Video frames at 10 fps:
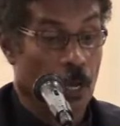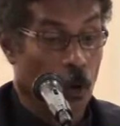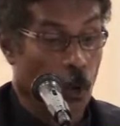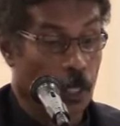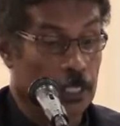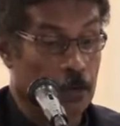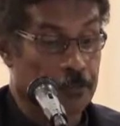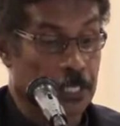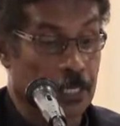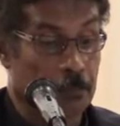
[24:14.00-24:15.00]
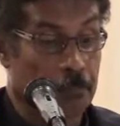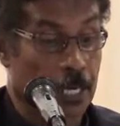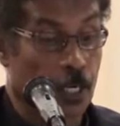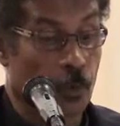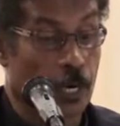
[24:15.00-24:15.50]
Old covenant by
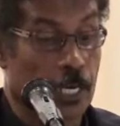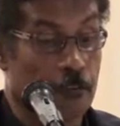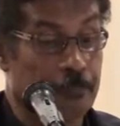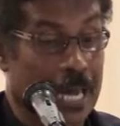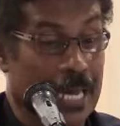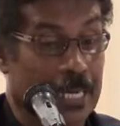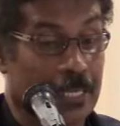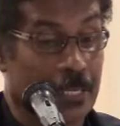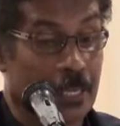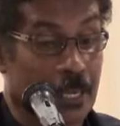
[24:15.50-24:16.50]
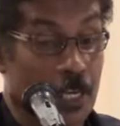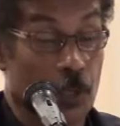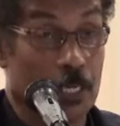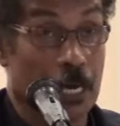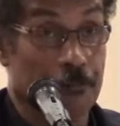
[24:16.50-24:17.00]
the word of man,
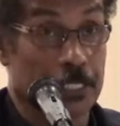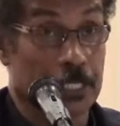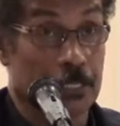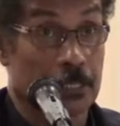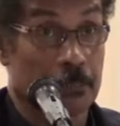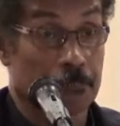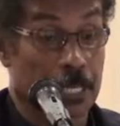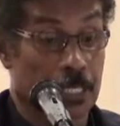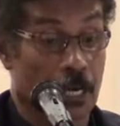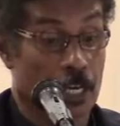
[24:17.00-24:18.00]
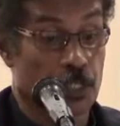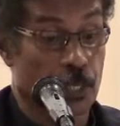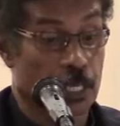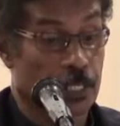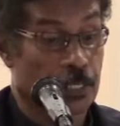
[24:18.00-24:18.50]
new covenant by God's
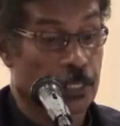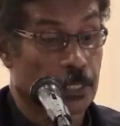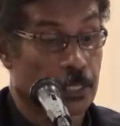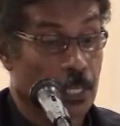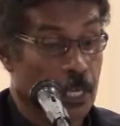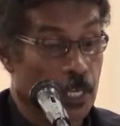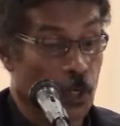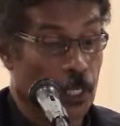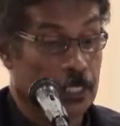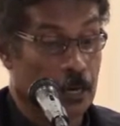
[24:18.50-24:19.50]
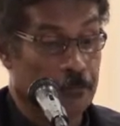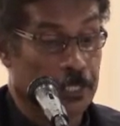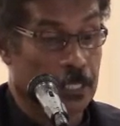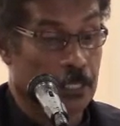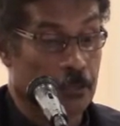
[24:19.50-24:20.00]
word. The old
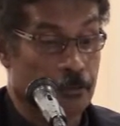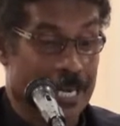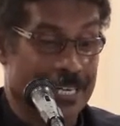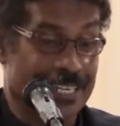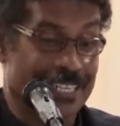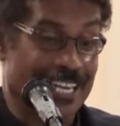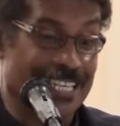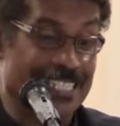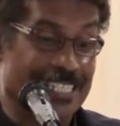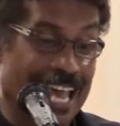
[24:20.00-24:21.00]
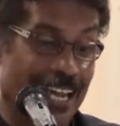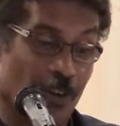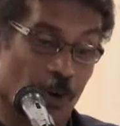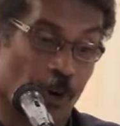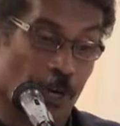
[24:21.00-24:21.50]
covenant reckoned as debt
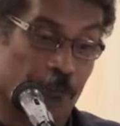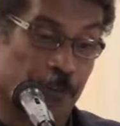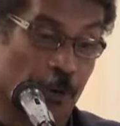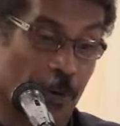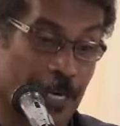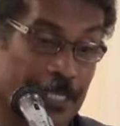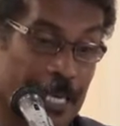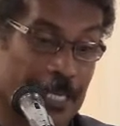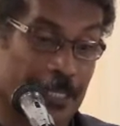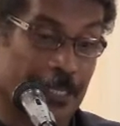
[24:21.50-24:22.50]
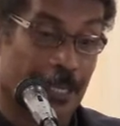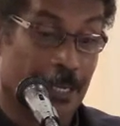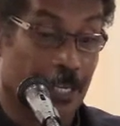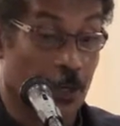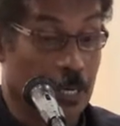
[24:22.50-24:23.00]
owed for work done,
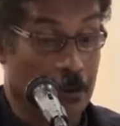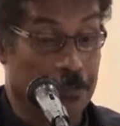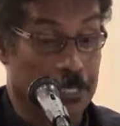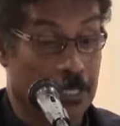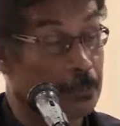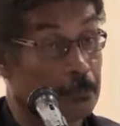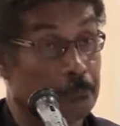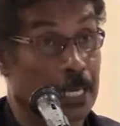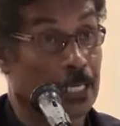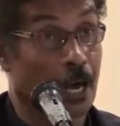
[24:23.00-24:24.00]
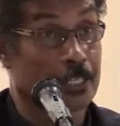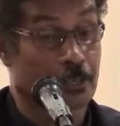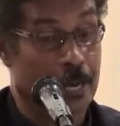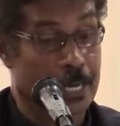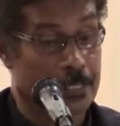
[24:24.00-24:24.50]
the new covenant by God's
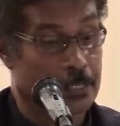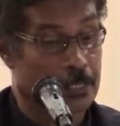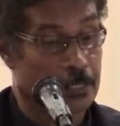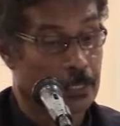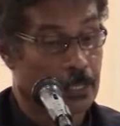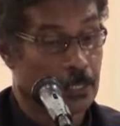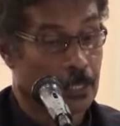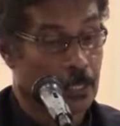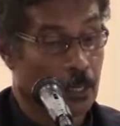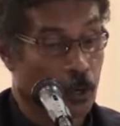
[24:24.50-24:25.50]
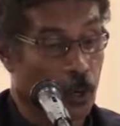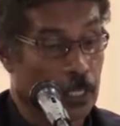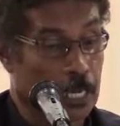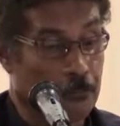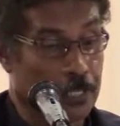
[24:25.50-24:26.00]
grace.
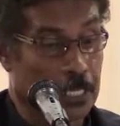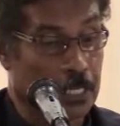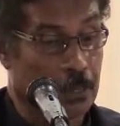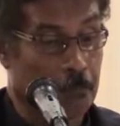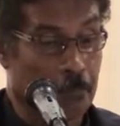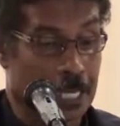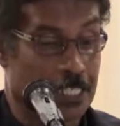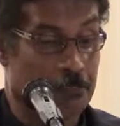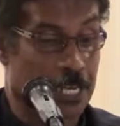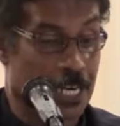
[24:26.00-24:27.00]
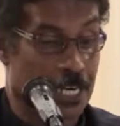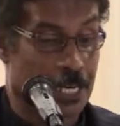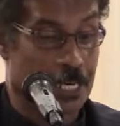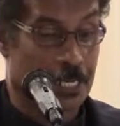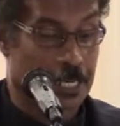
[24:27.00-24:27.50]
Old covenant must be
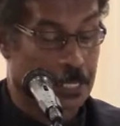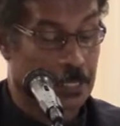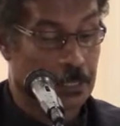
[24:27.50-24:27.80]
earned.